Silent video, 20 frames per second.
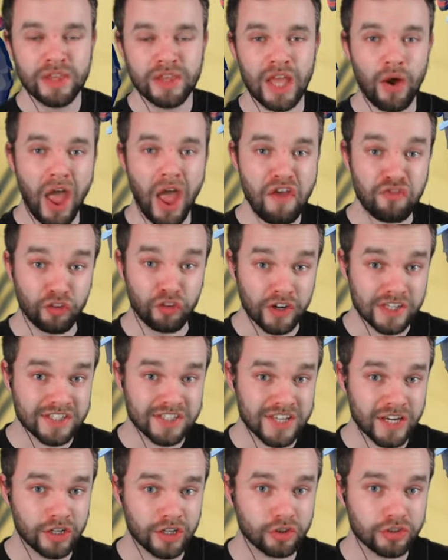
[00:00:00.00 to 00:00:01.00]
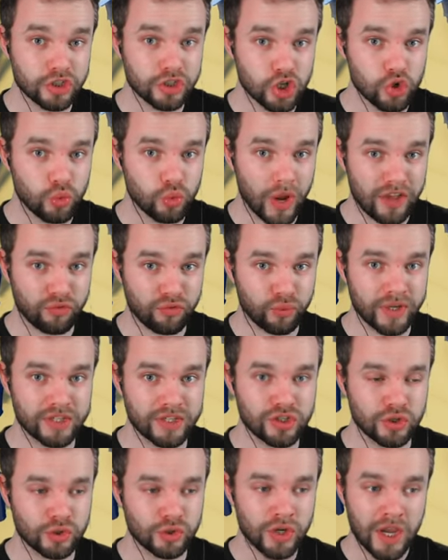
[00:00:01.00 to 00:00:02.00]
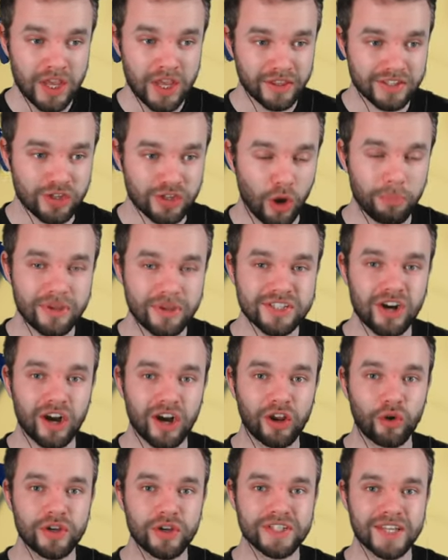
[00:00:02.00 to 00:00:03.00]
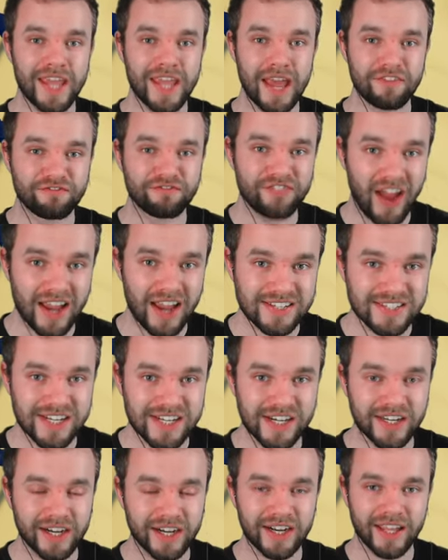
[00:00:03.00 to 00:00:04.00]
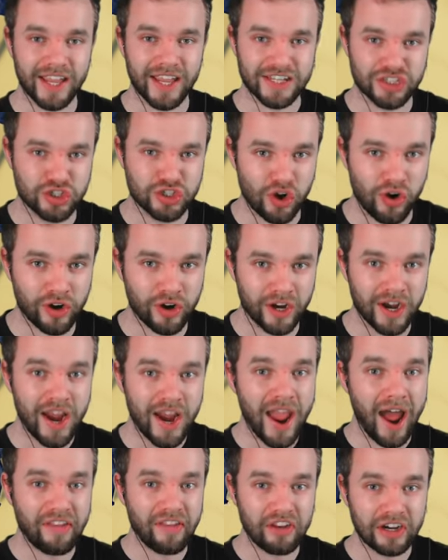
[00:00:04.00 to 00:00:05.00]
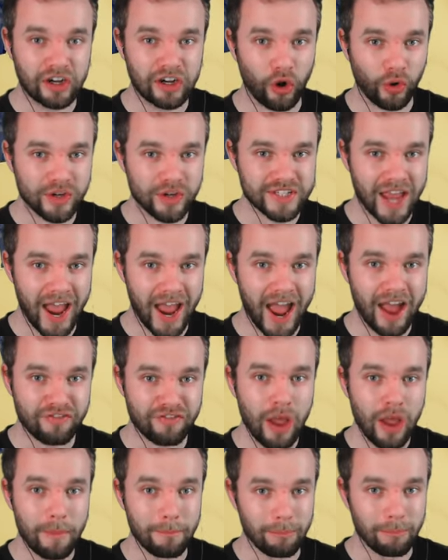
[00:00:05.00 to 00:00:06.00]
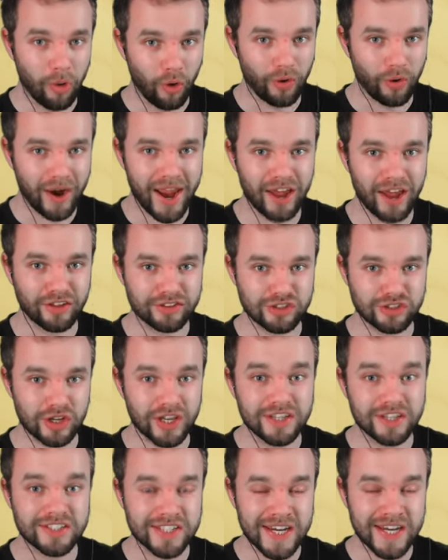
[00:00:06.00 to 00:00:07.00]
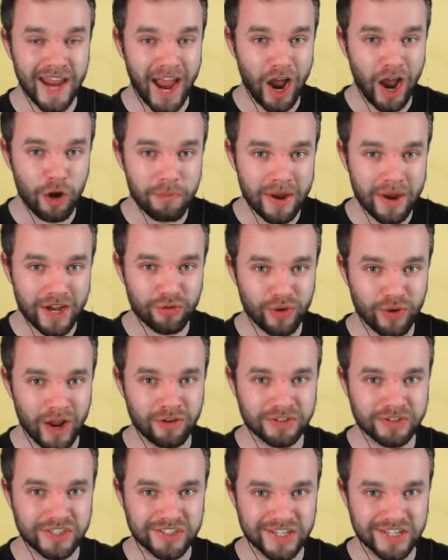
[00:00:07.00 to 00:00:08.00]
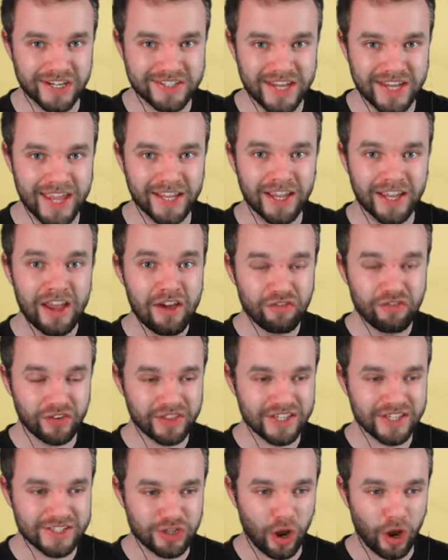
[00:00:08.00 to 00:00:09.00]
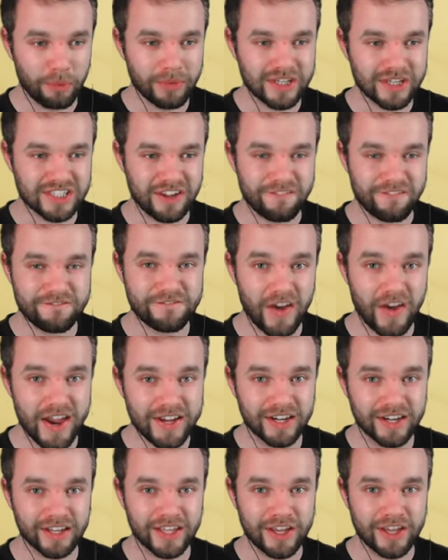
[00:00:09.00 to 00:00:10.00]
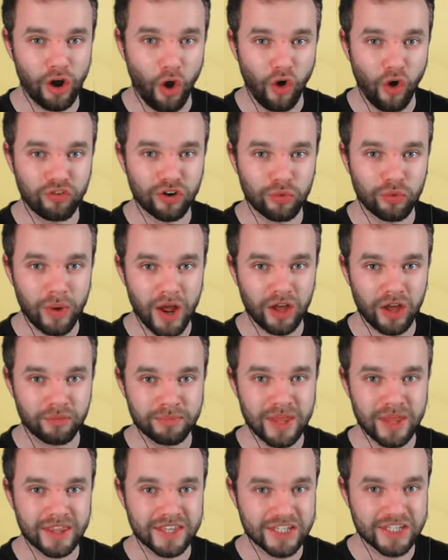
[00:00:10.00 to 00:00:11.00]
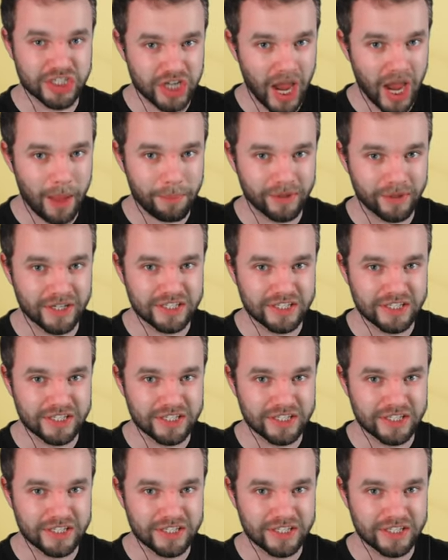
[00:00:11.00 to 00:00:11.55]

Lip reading: Now, every single new wave we do, the zombies are going to get faster, they're going to get stronger, and they're going to have more health. So let's see how many rounds it's going to take for these zombies to finally overwhelm the Japanese